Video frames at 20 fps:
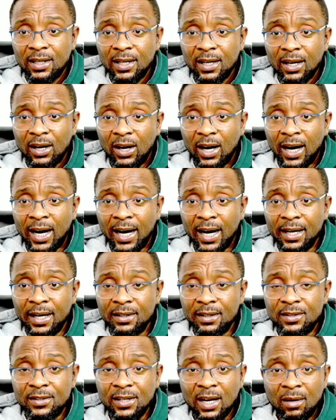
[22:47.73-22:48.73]
I
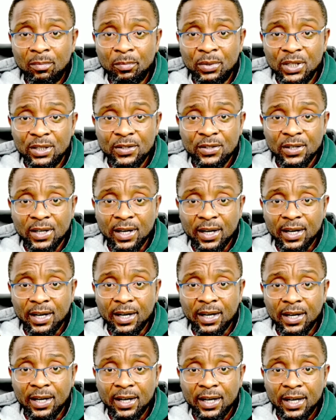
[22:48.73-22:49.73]
tap it
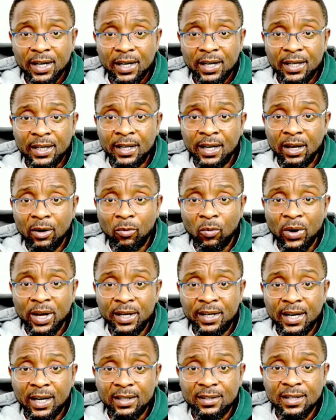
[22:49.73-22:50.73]
in a way
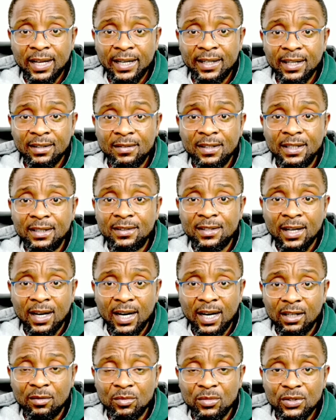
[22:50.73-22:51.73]
that like 3
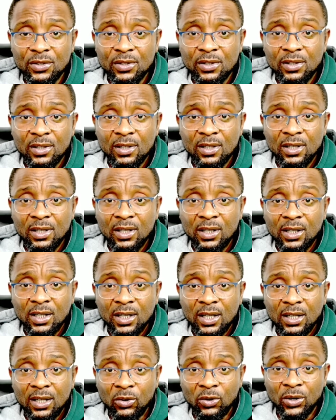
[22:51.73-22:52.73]
times,
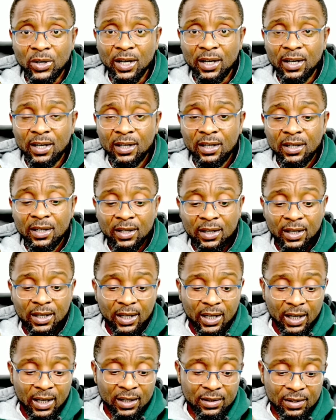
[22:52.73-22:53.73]
okay,
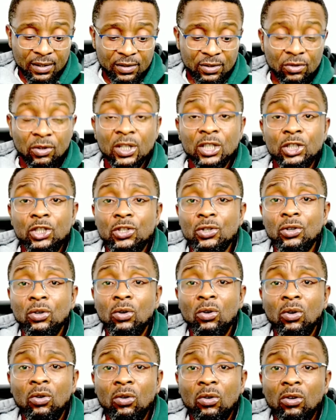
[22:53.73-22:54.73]
it is going
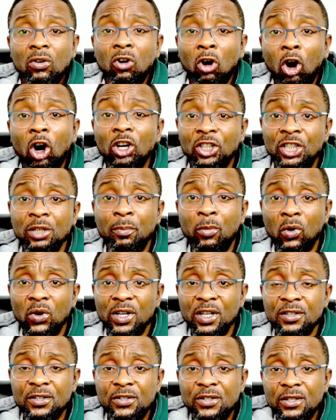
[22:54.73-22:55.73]
to call the
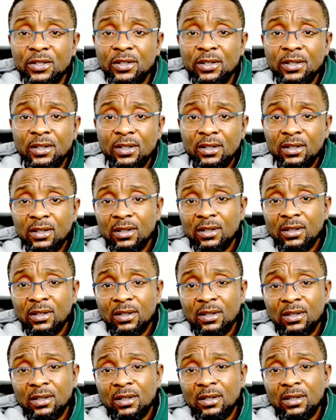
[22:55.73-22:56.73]
police
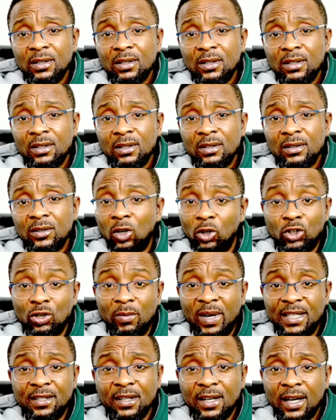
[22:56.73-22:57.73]

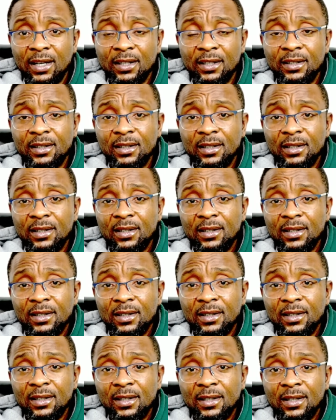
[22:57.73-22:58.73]
automatically.
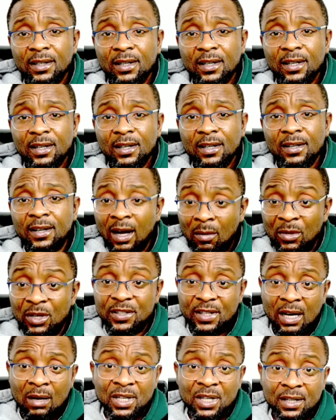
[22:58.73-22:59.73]
That means
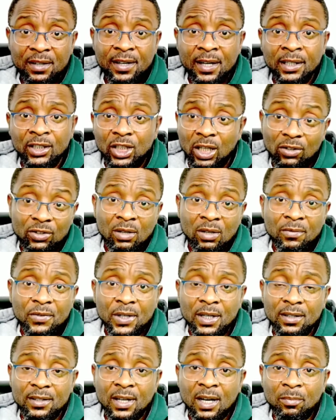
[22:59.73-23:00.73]
I'm in danger or something is
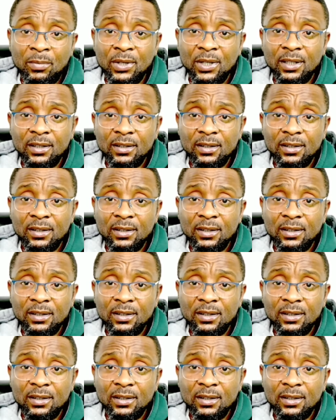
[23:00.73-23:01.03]
happening.